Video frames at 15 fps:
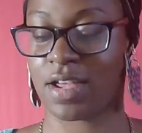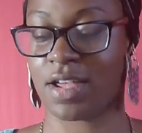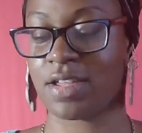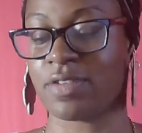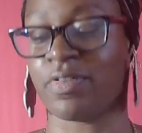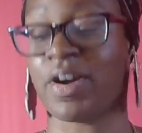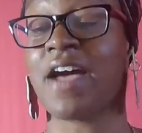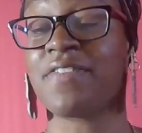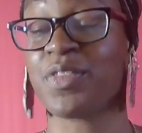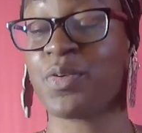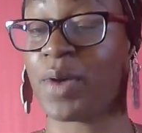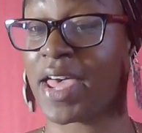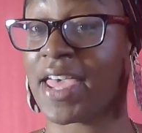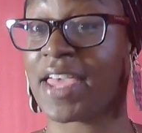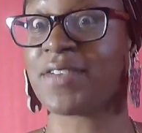Ride the
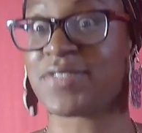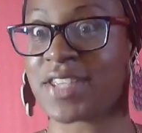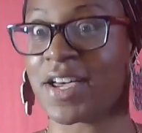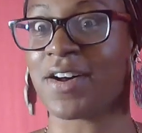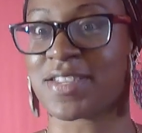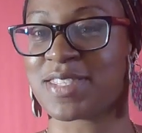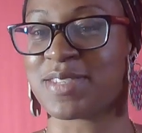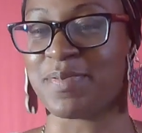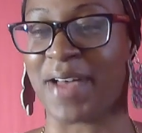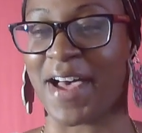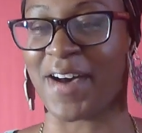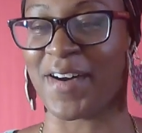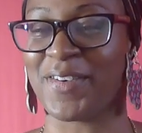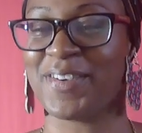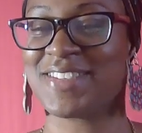Wave talks
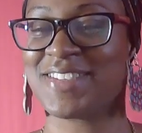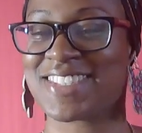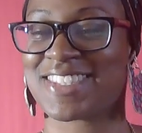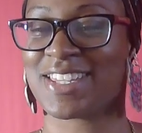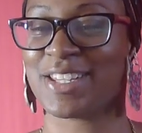about...